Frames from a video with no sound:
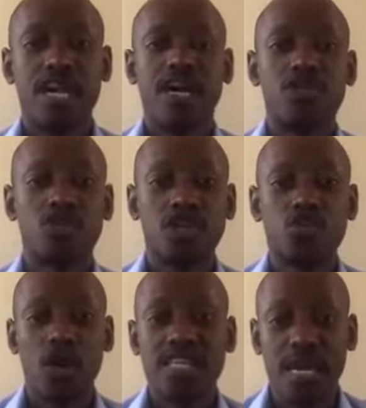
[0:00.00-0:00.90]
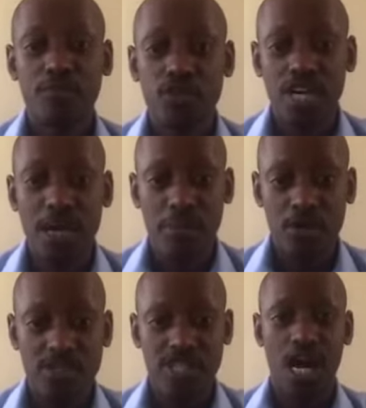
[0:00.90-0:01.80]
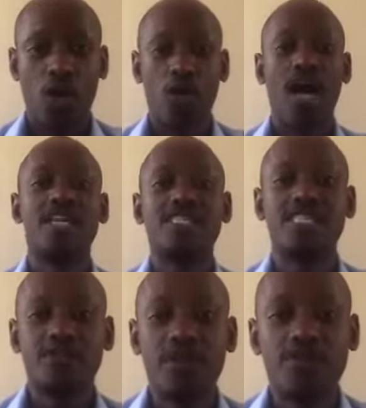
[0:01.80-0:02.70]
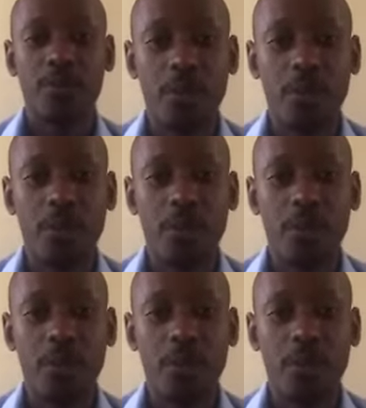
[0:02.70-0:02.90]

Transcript: So it's what I'm talking about now, and it's different from a